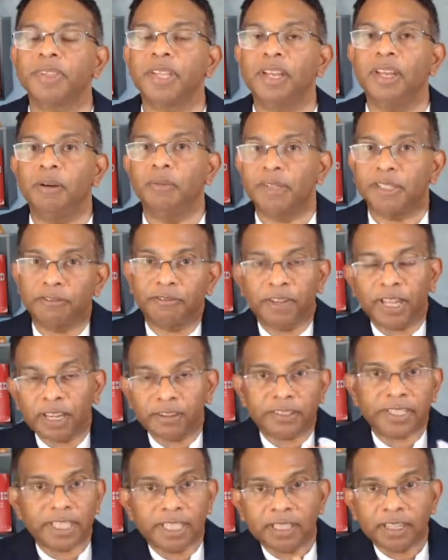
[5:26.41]
which
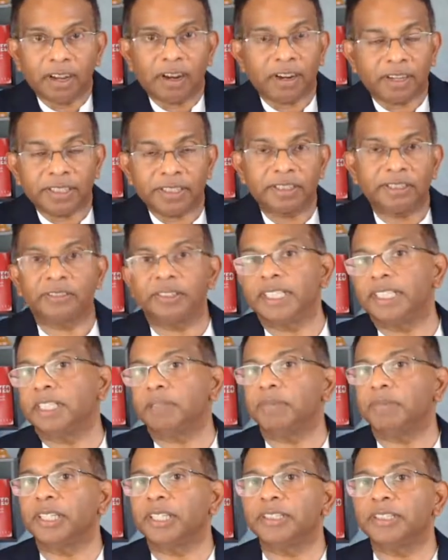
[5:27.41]
vary in three
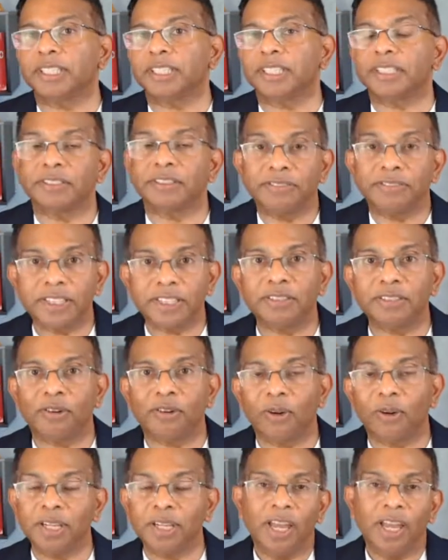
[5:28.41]
dimensions. So first of
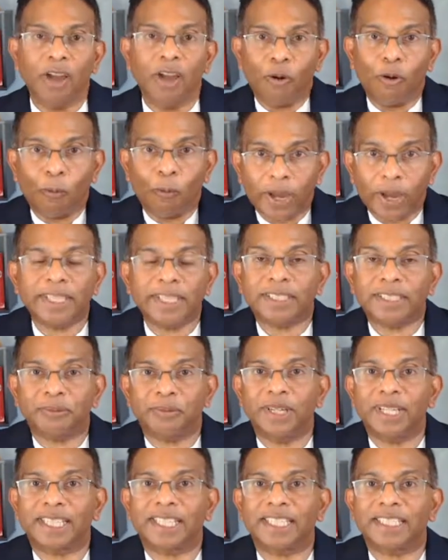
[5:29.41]
all, where does the
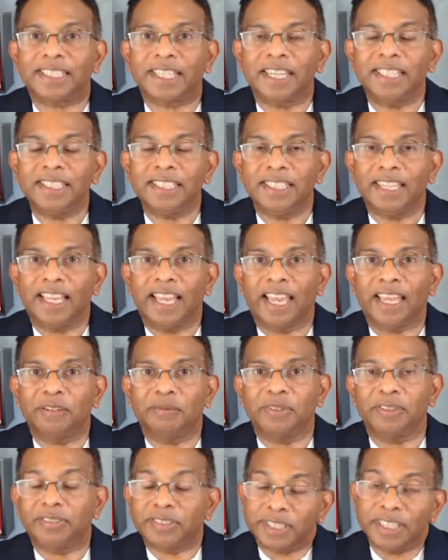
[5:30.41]
work get done?
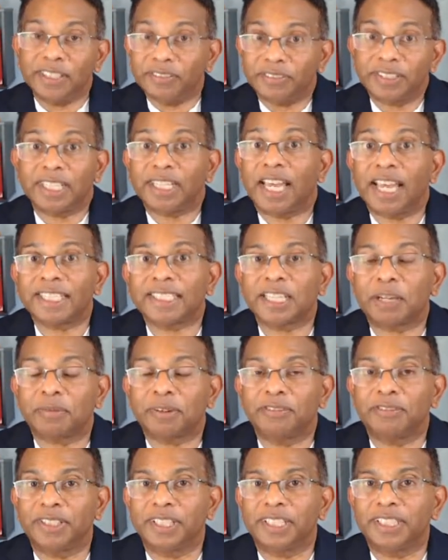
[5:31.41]
And we've seen for the last couple
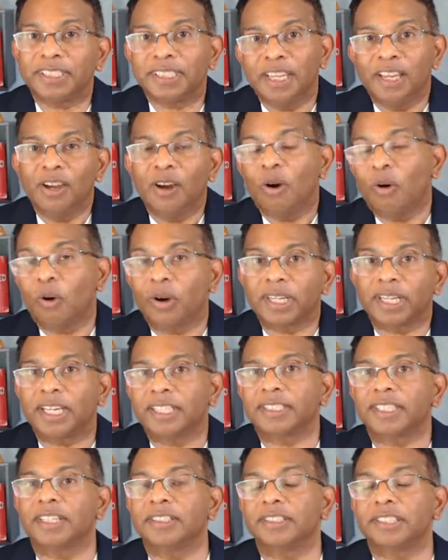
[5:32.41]
of years,
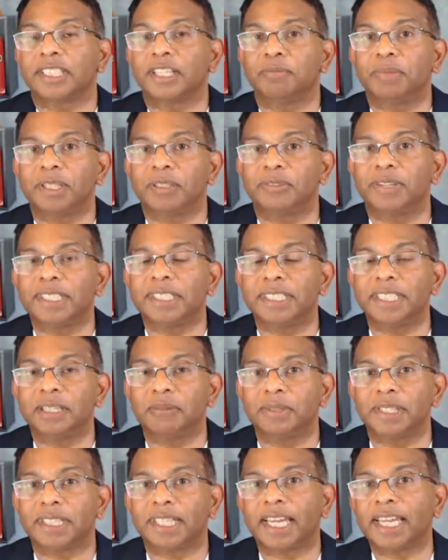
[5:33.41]
organizations have been wrestling
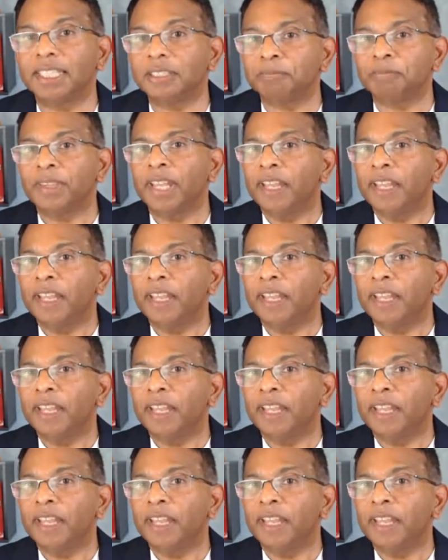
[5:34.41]
with that.